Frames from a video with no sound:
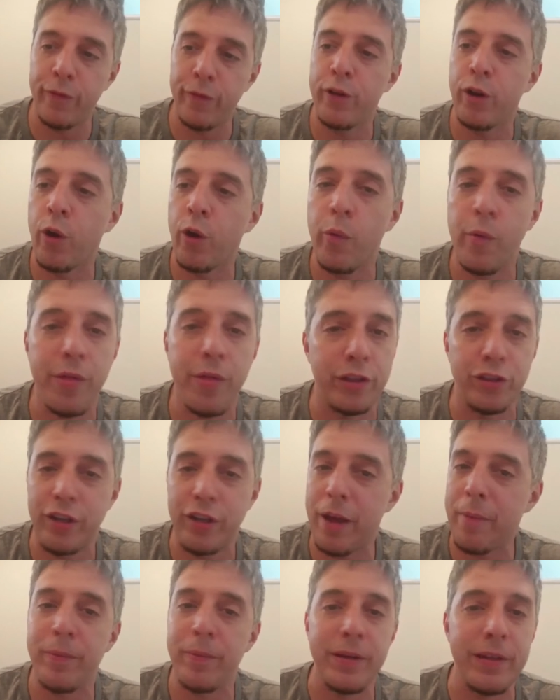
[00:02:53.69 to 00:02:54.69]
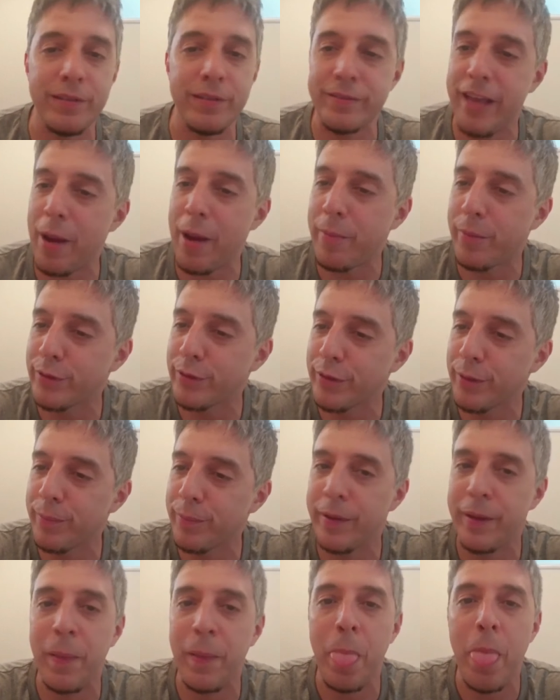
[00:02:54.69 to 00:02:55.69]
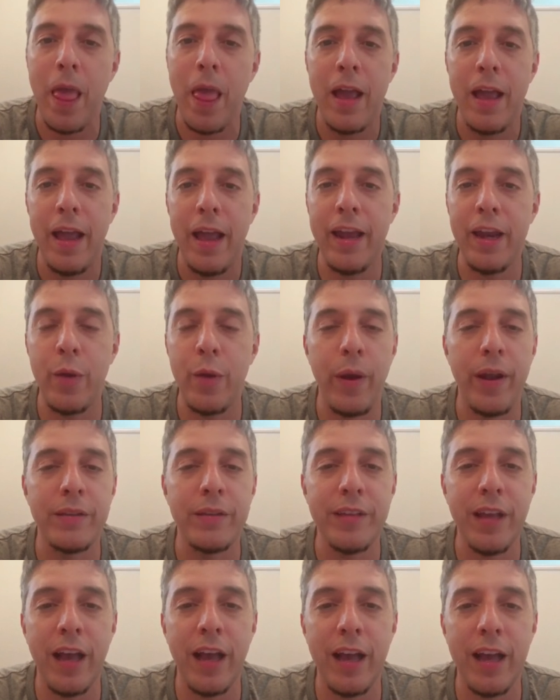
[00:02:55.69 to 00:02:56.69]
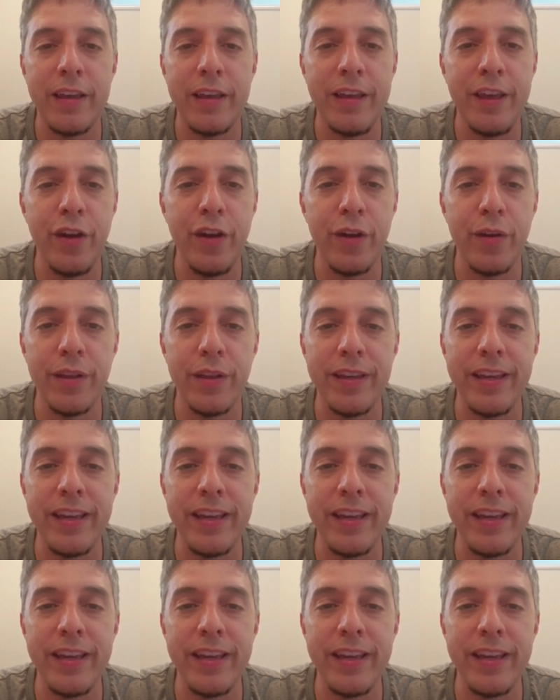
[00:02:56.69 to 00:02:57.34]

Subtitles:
if you're going with a Japanese name or something. Anyways, here are the